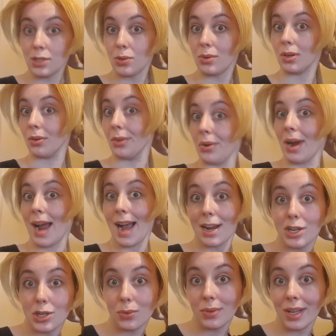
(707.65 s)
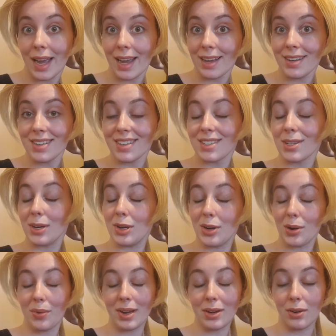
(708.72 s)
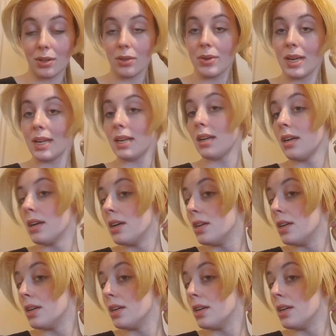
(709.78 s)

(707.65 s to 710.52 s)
do it on your actual head so you know where you're gluing it.